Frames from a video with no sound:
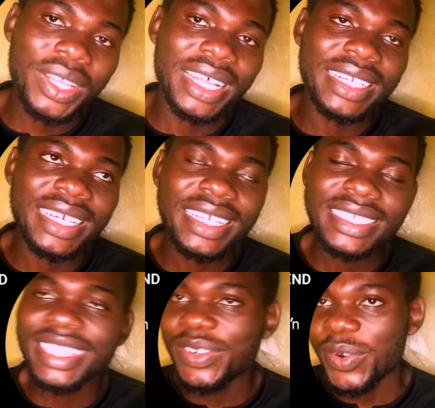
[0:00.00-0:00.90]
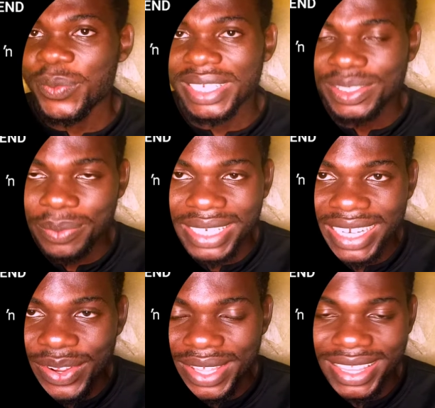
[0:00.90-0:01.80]
than 10 commands by
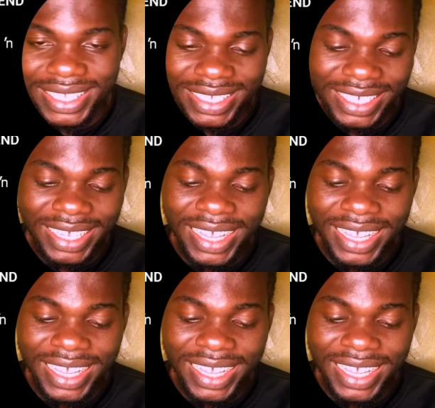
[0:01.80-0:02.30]
now, I think.